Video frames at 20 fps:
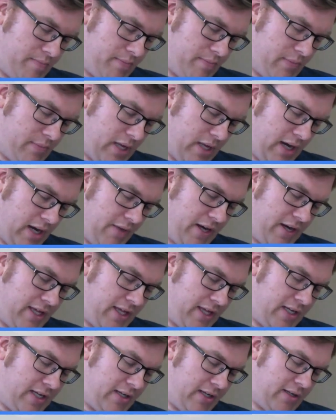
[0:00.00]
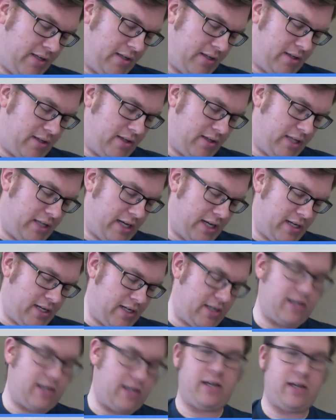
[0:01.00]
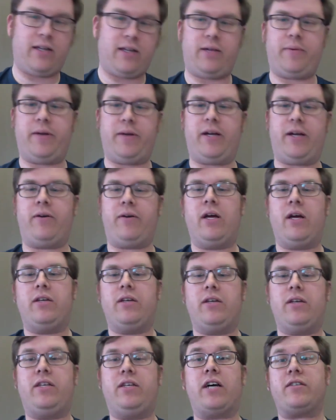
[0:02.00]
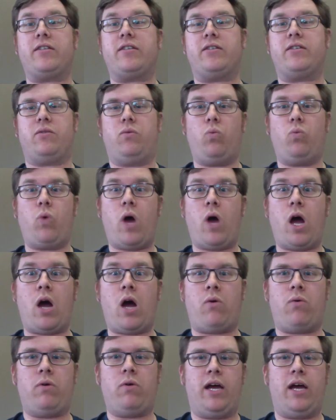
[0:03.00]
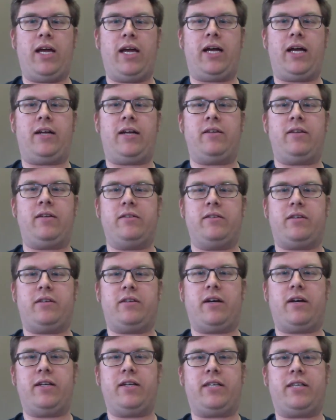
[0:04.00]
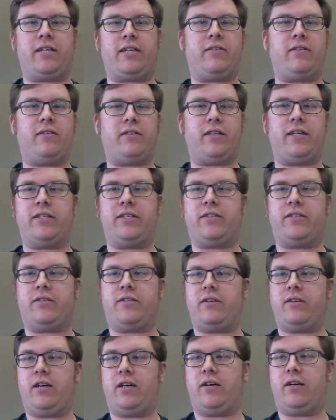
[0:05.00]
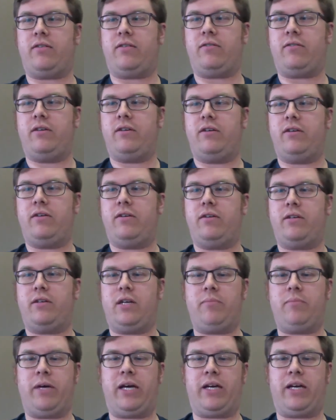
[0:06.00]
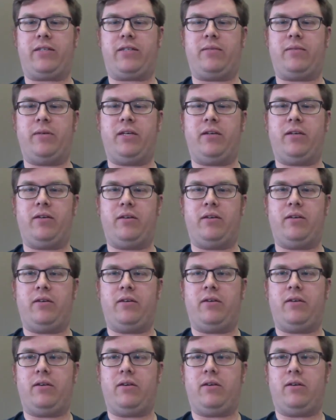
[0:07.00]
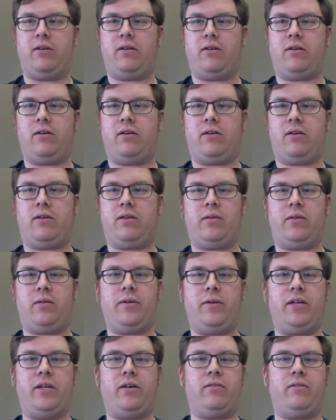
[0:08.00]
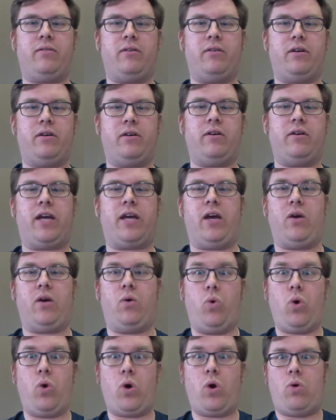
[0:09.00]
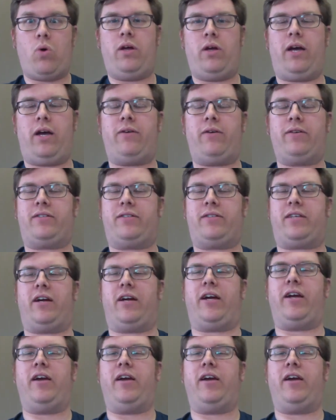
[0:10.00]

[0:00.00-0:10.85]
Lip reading: And if anything, there we go. Whoa, hang on. Sorry, technical glitch. Uh-oh, come back to me. Oh, there we go. Okay, whoo, that was scary.